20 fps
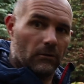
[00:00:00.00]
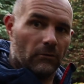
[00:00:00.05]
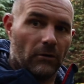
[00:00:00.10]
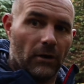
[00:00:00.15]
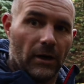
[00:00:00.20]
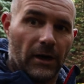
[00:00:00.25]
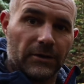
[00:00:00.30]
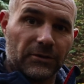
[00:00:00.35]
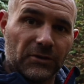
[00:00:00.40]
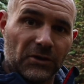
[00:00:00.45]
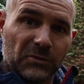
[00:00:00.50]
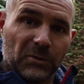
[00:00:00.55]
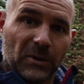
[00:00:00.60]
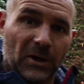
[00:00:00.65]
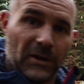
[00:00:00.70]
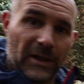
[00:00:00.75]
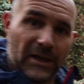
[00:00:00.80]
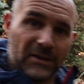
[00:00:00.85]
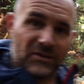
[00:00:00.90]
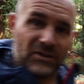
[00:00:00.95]
Right, just
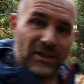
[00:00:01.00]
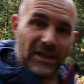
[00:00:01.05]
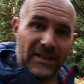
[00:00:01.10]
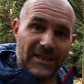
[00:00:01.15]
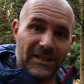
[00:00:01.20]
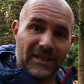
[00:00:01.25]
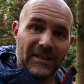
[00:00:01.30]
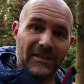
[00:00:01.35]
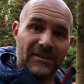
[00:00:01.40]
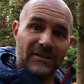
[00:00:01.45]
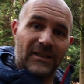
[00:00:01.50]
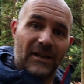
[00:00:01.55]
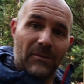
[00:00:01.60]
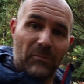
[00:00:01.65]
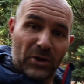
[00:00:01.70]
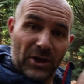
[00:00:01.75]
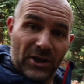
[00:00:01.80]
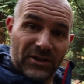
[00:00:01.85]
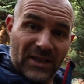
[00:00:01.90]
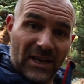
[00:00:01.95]
while that's taking,
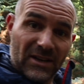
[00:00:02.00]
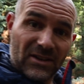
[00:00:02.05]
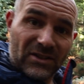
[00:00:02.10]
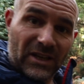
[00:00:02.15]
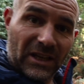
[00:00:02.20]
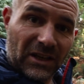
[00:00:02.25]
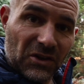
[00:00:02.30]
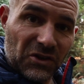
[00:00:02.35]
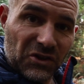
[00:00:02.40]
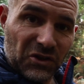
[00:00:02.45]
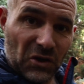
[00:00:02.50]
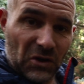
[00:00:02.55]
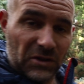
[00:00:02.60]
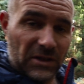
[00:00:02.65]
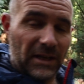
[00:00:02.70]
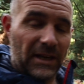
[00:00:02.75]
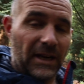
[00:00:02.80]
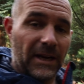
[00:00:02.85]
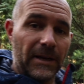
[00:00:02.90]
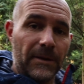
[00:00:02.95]
I'm on a 10-second shutter
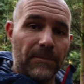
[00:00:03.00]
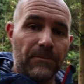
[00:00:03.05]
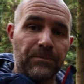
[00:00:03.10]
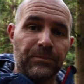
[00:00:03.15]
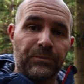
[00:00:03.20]
delay.